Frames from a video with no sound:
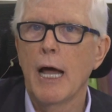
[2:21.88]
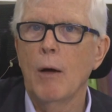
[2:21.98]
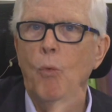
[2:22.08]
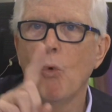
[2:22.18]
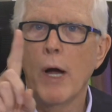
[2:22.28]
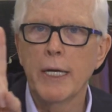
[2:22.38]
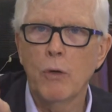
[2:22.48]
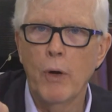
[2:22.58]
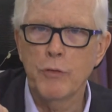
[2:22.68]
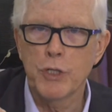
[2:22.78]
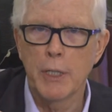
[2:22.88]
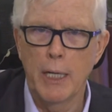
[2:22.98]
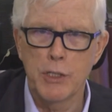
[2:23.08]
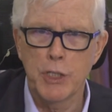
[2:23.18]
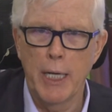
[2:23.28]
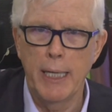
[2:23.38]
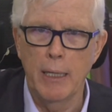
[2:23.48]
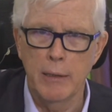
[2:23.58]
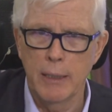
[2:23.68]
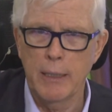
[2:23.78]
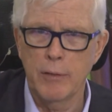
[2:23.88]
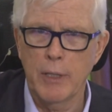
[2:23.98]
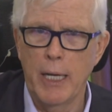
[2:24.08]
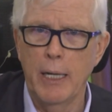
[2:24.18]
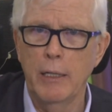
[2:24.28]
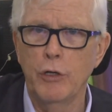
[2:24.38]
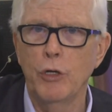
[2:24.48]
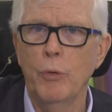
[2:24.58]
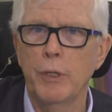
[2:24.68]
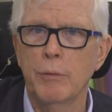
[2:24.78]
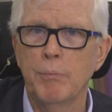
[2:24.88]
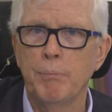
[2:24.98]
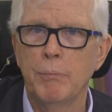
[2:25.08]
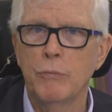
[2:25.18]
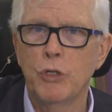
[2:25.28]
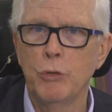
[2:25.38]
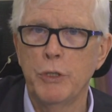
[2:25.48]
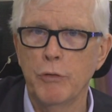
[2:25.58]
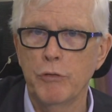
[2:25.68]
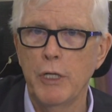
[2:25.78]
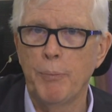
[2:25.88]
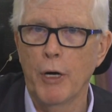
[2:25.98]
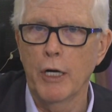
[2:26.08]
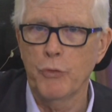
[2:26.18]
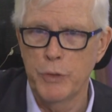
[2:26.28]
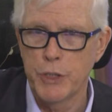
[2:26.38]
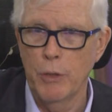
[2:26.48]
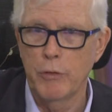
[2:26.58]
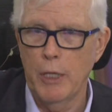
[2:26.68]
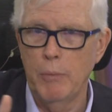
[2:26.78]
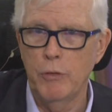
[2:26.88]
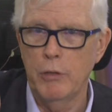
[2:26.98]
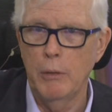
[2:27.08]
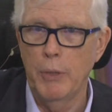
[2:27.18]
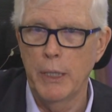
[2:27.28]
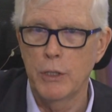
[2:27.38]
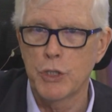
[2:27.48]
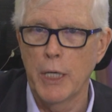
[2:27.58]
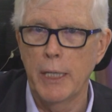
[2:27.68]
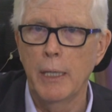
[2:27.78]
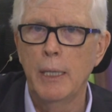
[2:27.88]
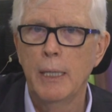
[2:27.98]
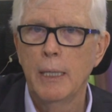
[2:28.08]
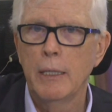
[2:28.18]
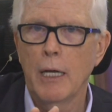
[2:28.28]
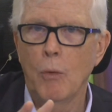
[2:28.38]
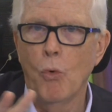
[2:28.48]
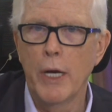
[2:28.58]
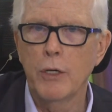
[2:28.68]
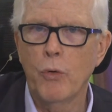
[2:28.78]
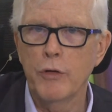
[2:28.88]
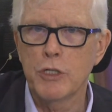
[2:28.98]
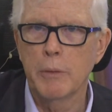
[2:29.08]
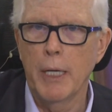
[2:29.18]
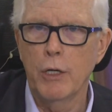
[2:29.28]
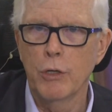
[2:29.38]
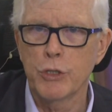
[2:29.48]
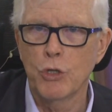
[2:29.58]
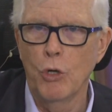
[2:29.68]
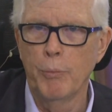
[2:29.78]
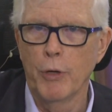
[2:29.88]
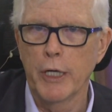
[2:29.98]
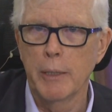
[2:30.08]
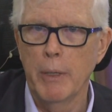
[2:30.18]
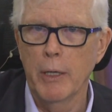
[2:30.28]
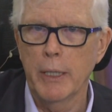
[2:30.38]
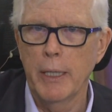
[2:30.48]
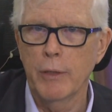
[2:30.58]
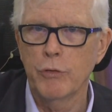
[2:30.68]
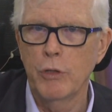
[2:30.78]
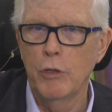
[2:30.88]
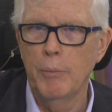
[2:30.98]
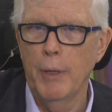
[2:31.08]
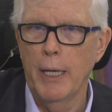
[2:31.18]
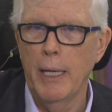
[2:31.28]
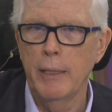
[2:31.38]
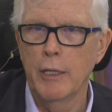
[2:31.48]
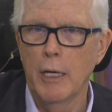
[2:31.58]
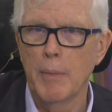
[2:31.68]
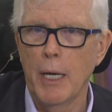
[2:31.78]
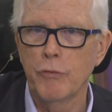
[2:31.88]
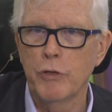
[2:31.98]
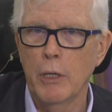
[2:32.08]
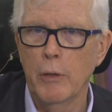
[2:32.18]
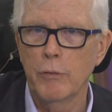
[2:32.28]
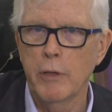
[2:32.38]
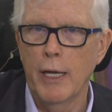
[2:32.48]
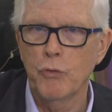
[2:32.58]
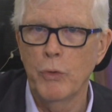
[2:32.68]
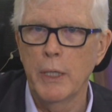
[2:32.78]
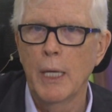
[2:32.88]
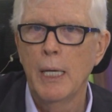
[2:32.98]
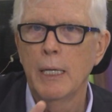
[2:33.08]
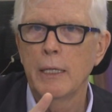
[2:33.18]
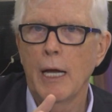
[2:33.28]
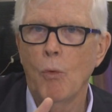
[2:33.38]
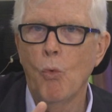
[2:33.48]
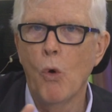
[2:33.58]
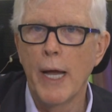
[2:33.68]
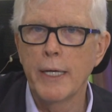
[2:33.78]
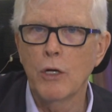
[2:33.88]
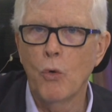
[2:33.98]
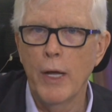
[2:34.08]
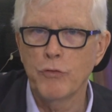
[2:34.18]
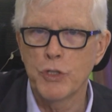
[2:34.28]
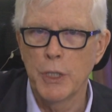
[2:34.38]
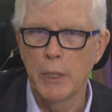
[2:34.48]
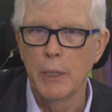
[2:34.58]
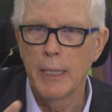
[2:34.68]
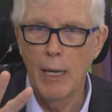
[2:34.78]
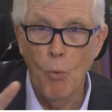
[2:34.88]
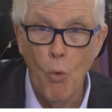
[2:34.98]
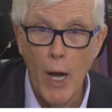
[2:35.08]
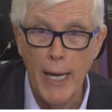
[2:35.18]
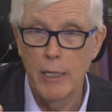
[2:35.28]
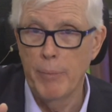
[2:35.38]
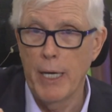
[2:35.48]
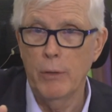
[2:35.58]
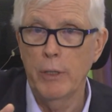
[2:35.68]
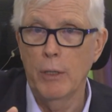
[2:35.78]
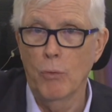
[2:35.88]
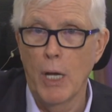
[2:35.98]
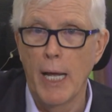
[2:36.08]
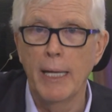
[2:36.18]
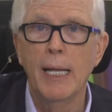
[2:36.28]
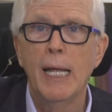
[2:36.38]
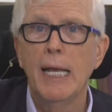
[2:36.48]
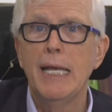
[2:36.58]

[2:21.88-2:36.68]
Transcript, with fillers: Not one question on China. I think that's got anything to do with two Disney parks, which owns ABC, being in China. Not one question about Hersh Goldberg, an American executed by the Hamas terrorists last week. Not one question, not one about Iran.